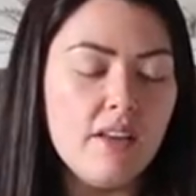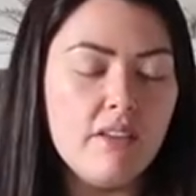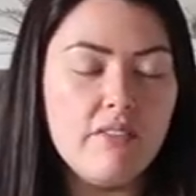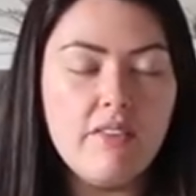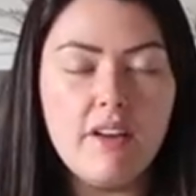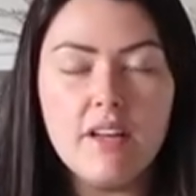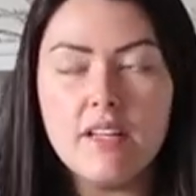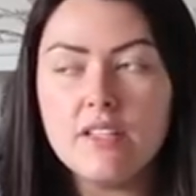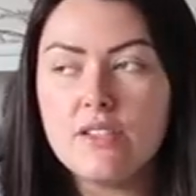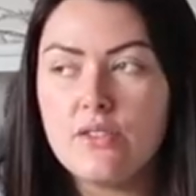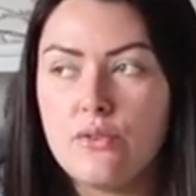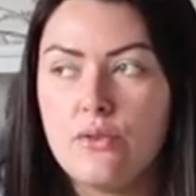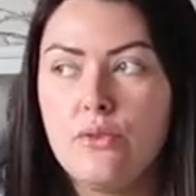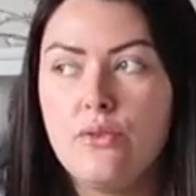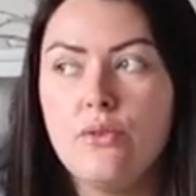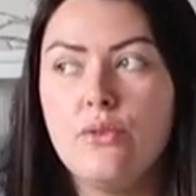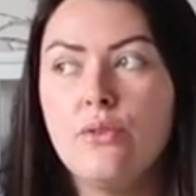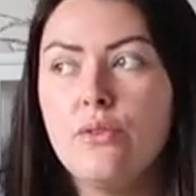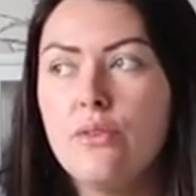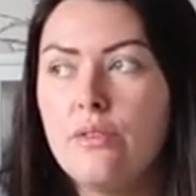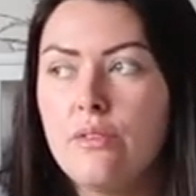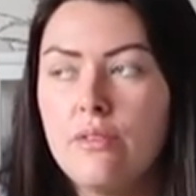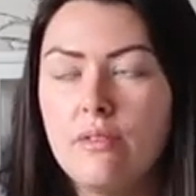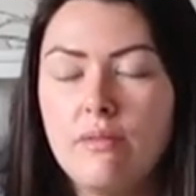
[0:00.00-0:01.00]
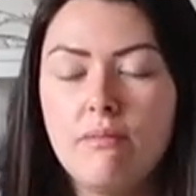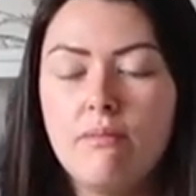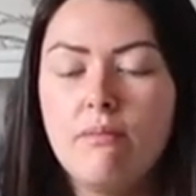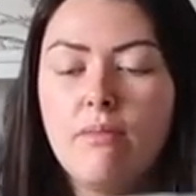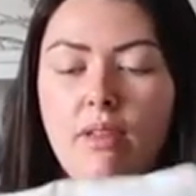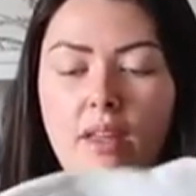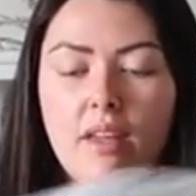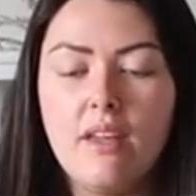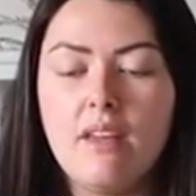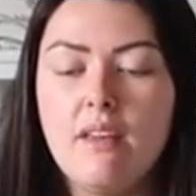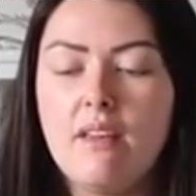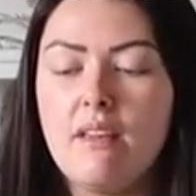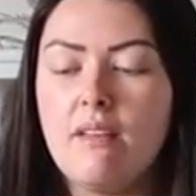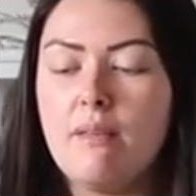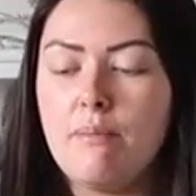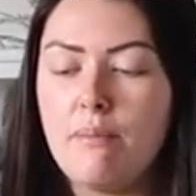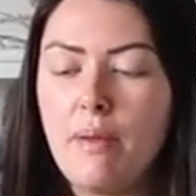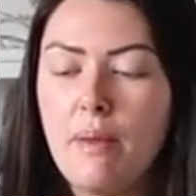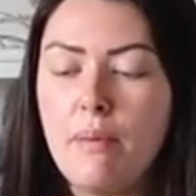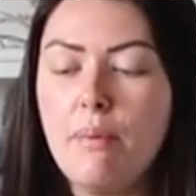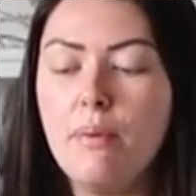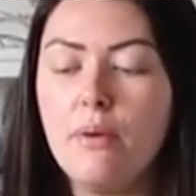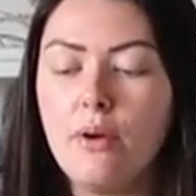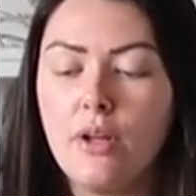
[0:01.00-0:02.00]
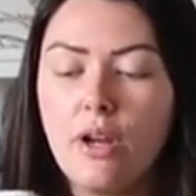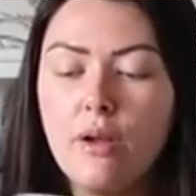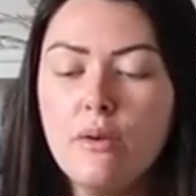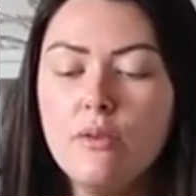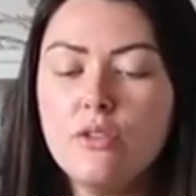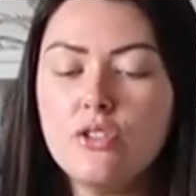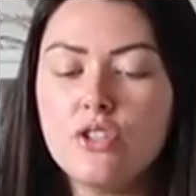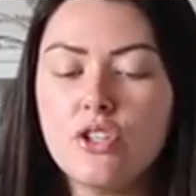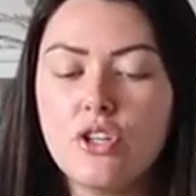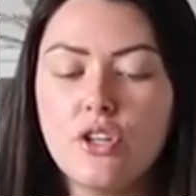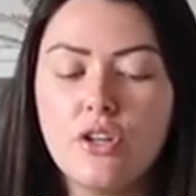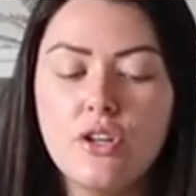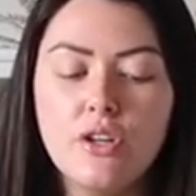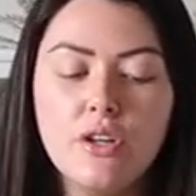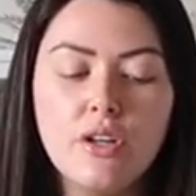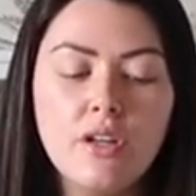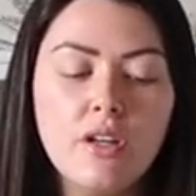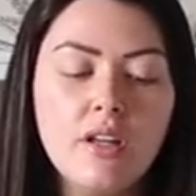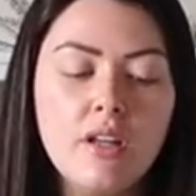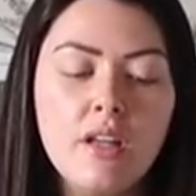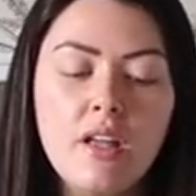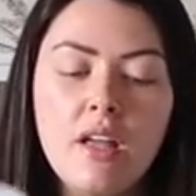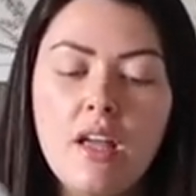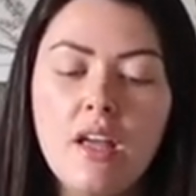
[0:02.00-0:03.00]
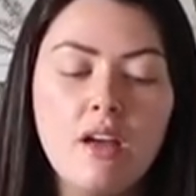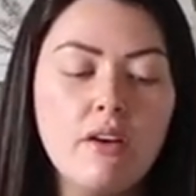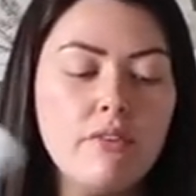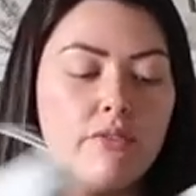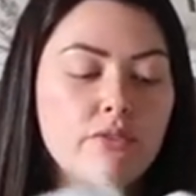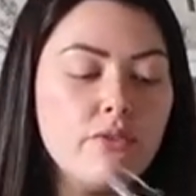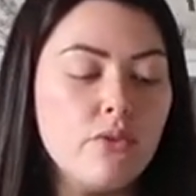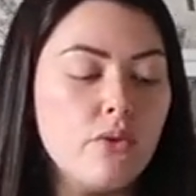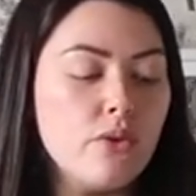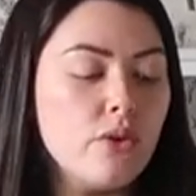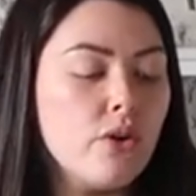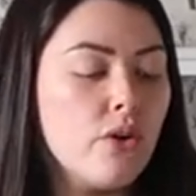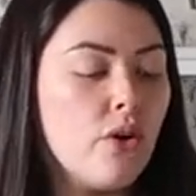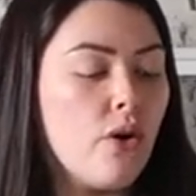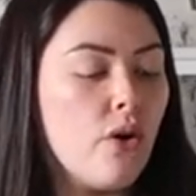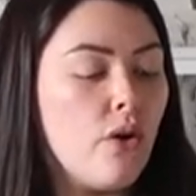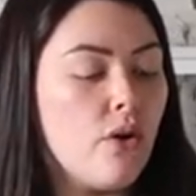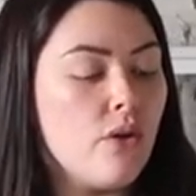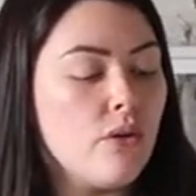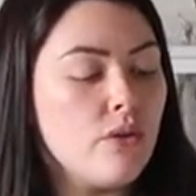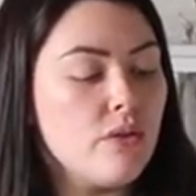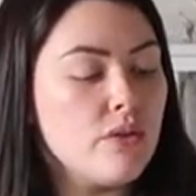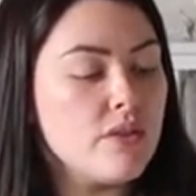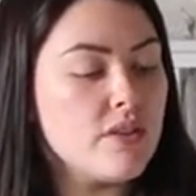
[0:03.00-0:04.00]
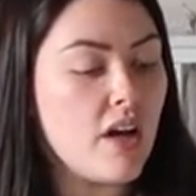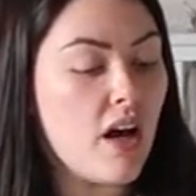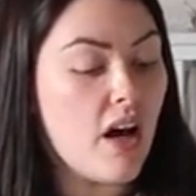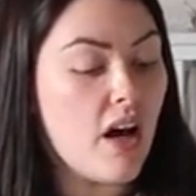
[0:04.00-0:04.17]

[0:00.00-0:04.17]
radio, like people around you, phone calls,